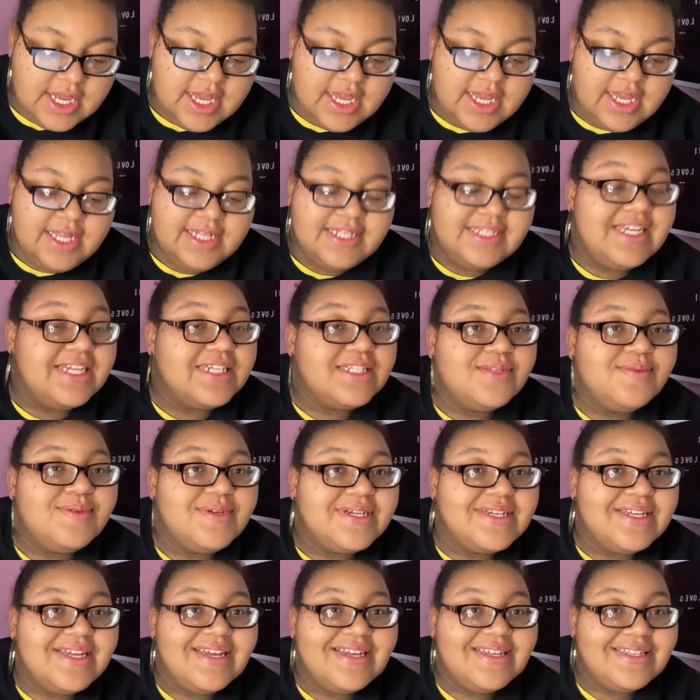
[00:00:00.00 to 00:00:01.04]
textbook
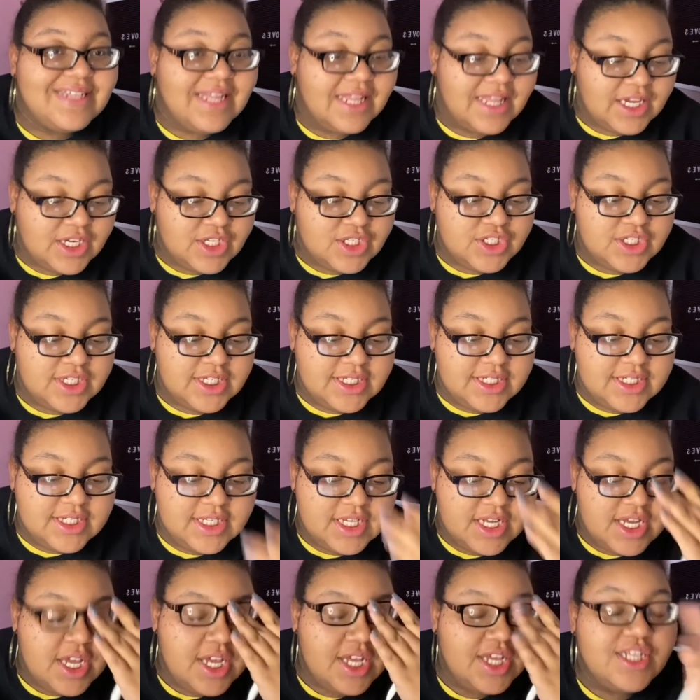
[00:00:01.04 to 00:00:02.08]
selections.
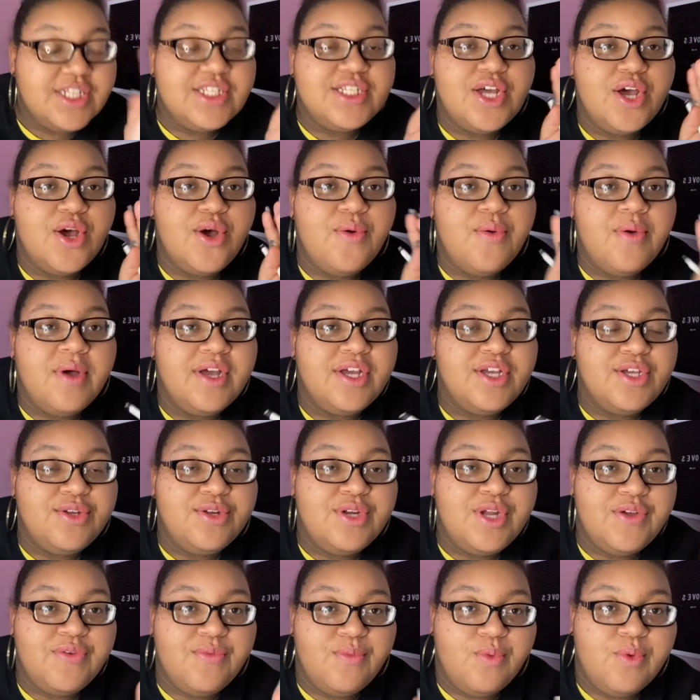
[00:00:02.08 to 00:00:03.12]
So
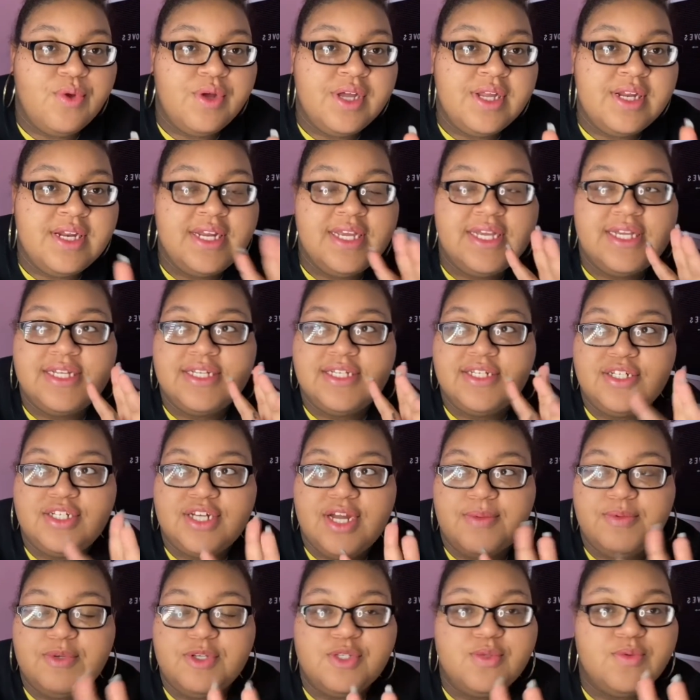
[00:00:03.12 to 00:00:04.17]
Unit 1 is
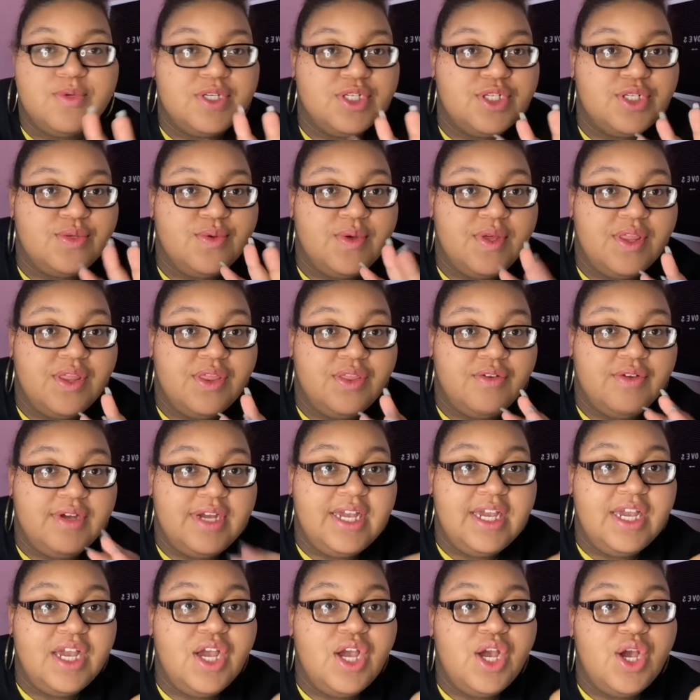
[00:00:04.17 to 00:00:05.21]
chapters 1, 2, and
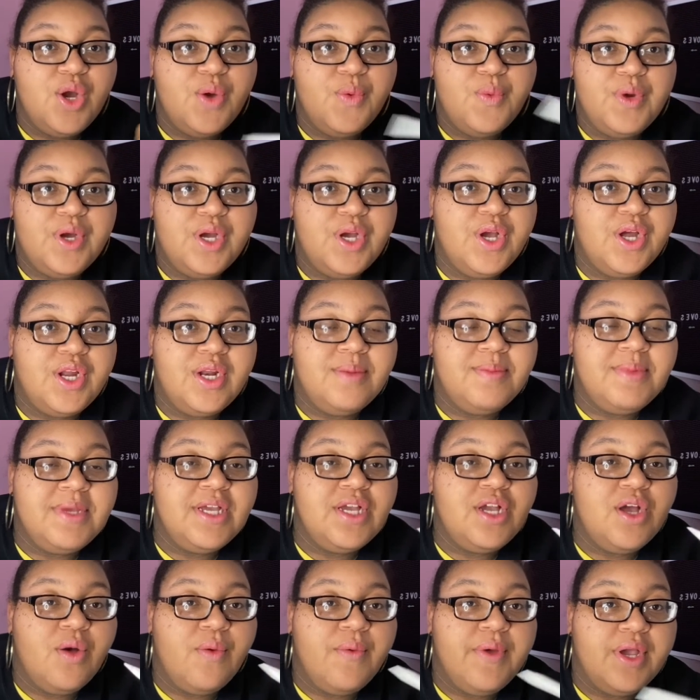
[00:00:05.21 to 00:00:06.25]
3. We're going to be
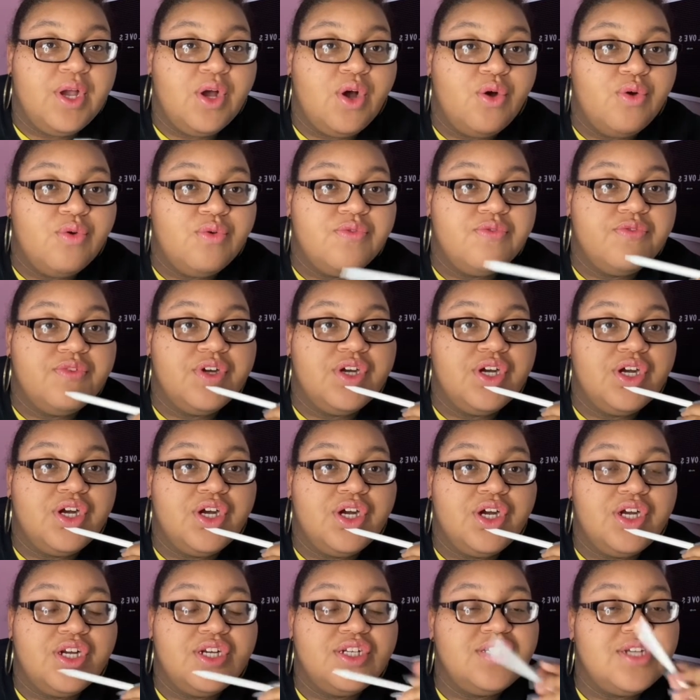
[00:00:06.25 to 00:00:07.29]
going
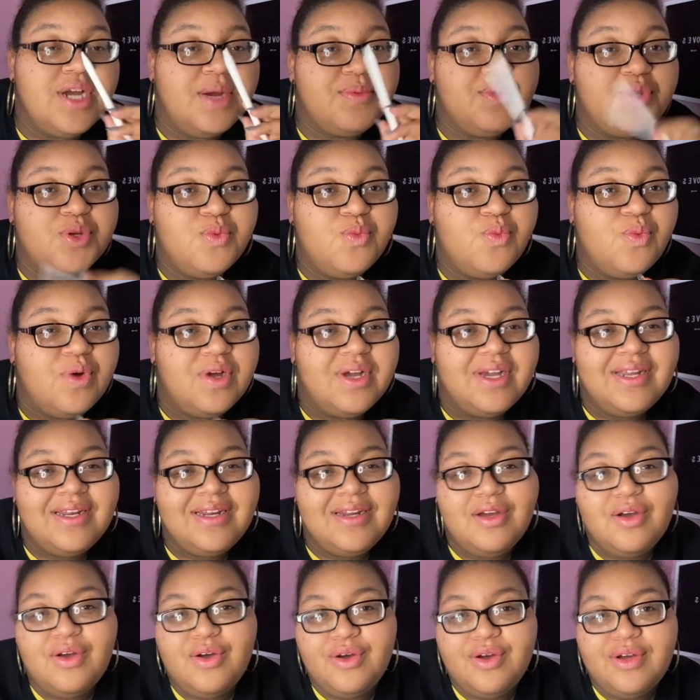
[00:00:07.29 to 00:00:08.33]
over chapter 1
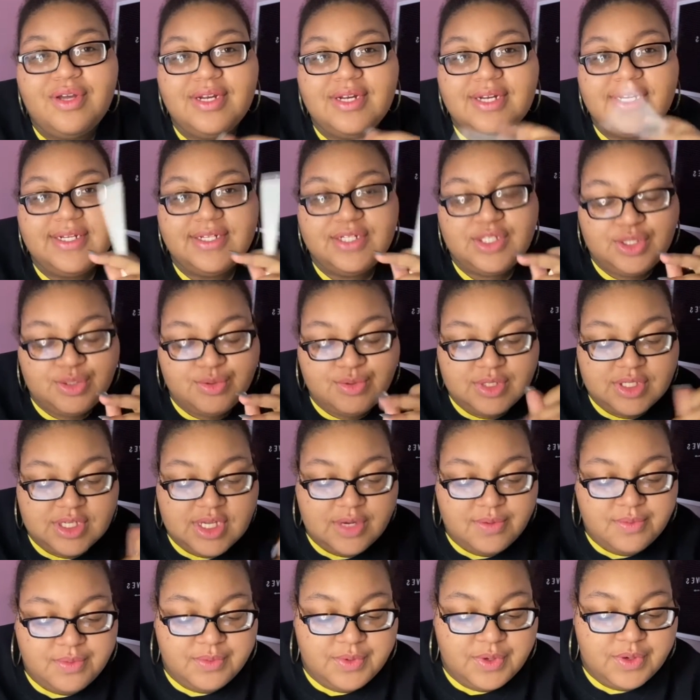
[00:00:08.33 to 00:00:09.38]
on Tuesday
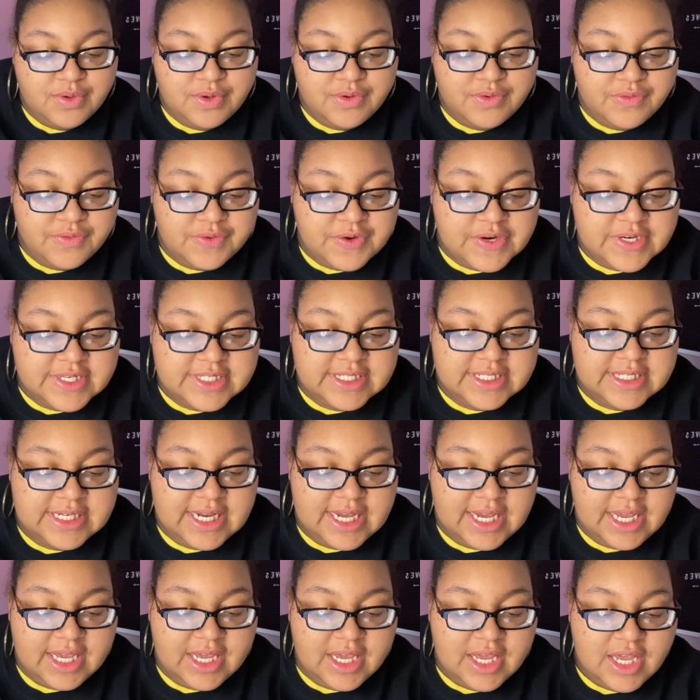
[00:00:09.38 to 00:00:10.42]
when we go on the first
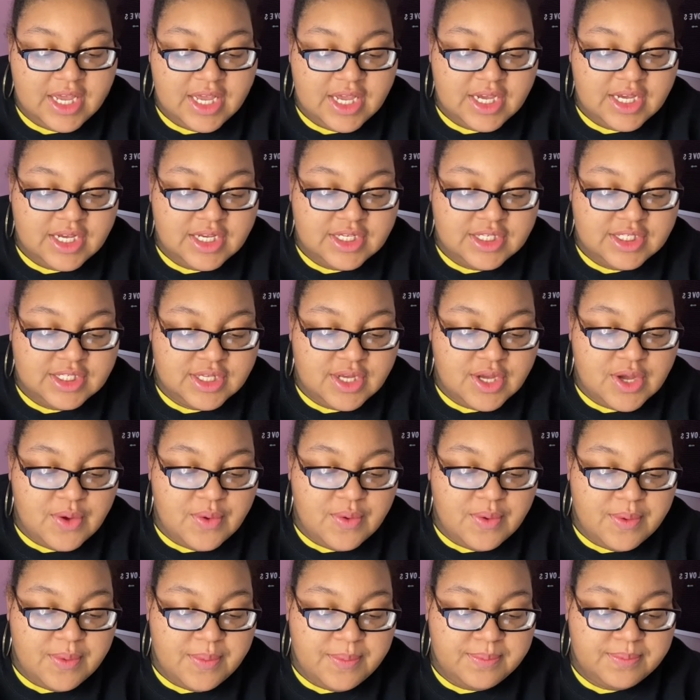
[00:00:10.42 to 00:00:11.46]
day.
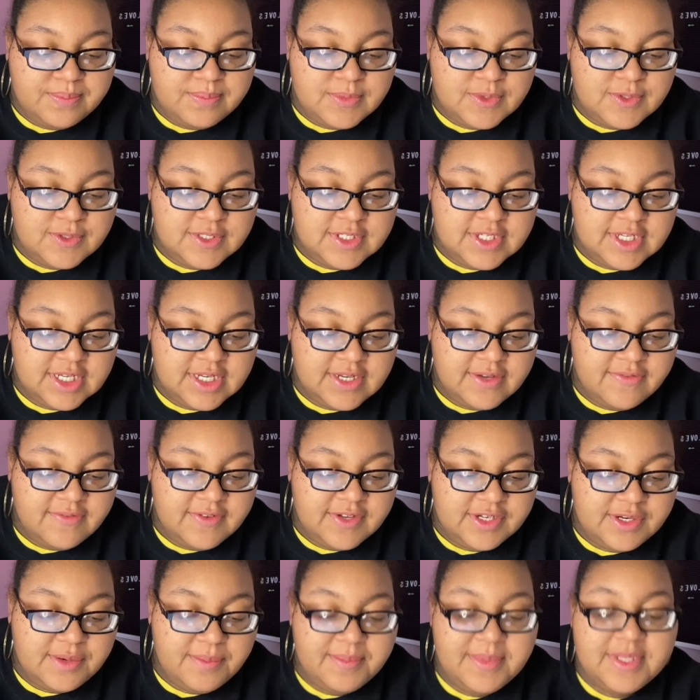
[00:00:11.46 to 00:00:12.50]
So music
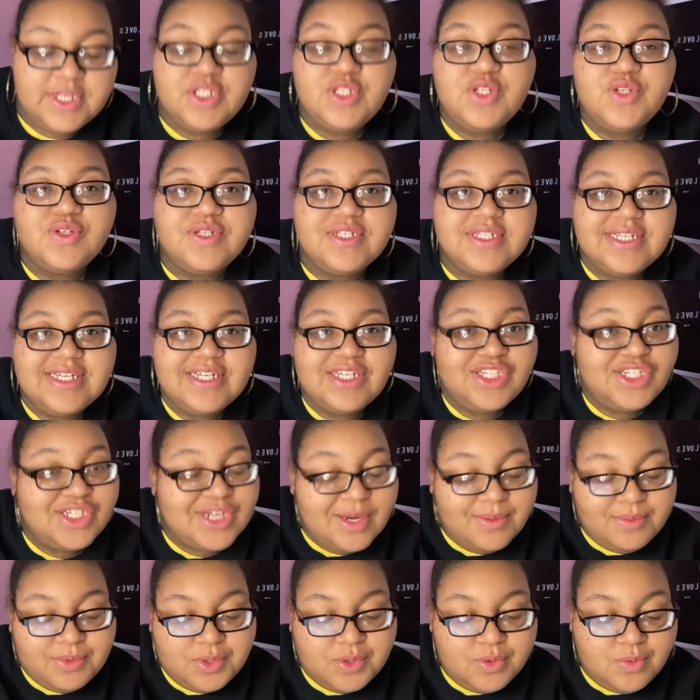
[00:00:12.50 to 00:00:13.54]
fundamentals is
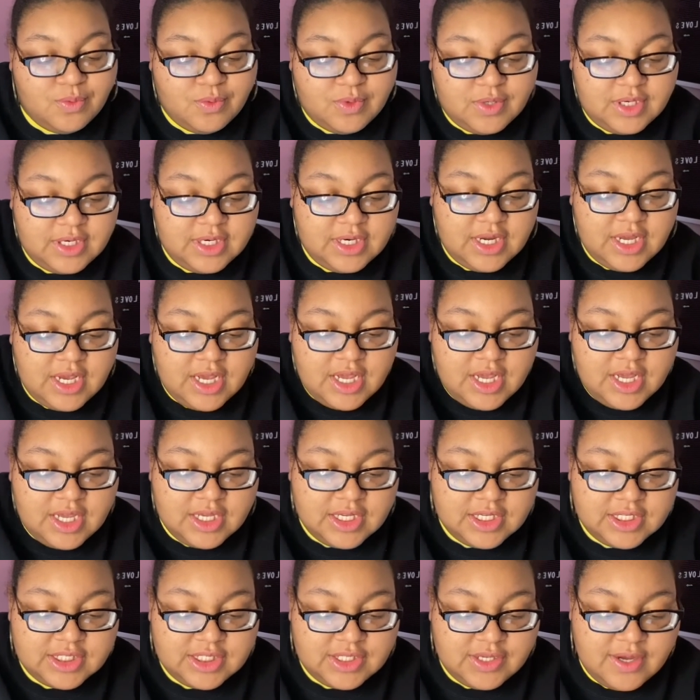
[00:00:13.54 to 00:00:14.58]
chapter 1.
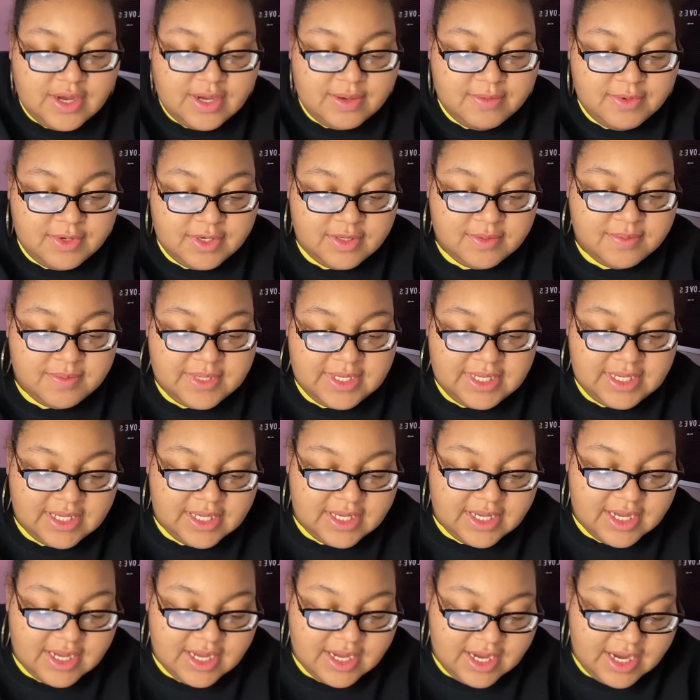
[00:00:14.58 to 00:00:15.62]
So I'm going to be
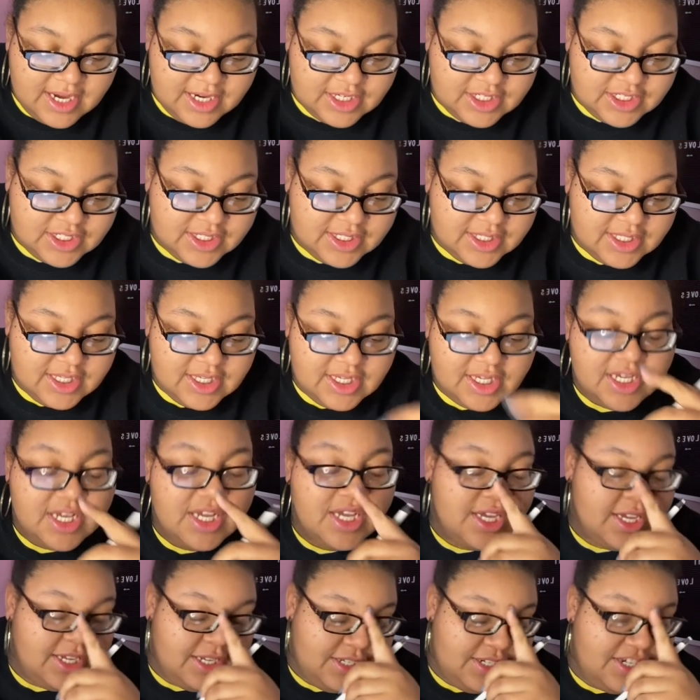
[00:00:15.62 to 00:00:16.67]
actually
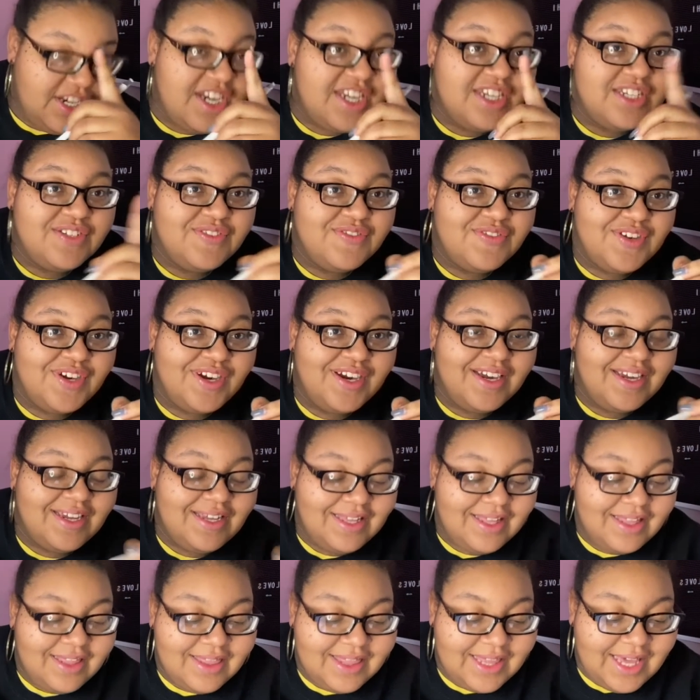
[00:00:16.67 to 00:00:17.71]
transferring
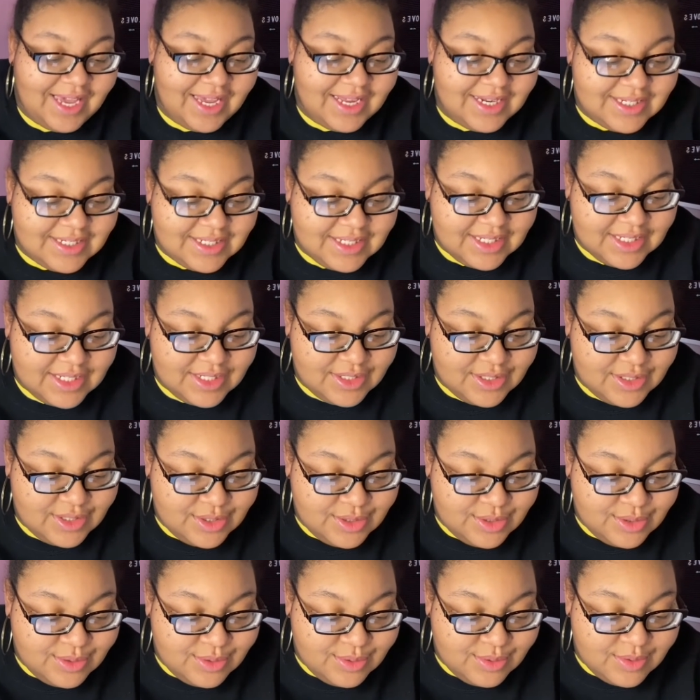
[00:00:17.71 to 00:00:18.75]
that
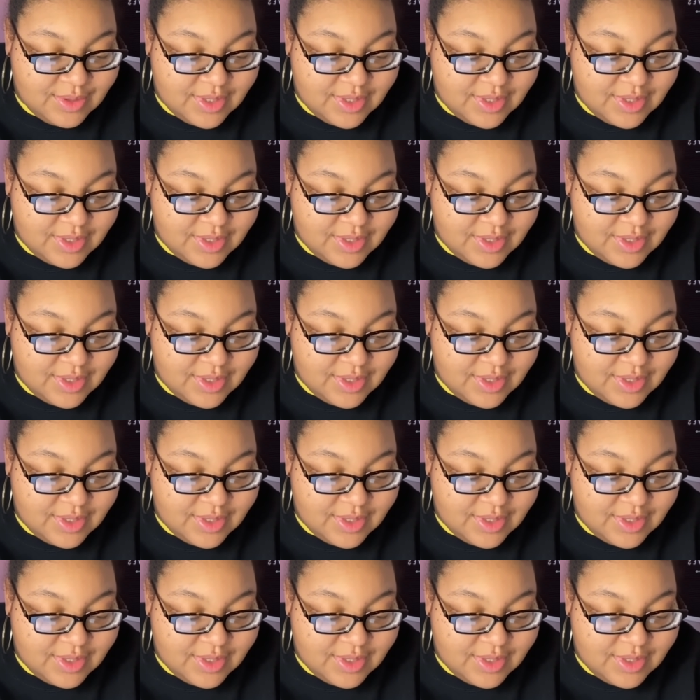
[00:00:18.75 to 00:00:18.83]
into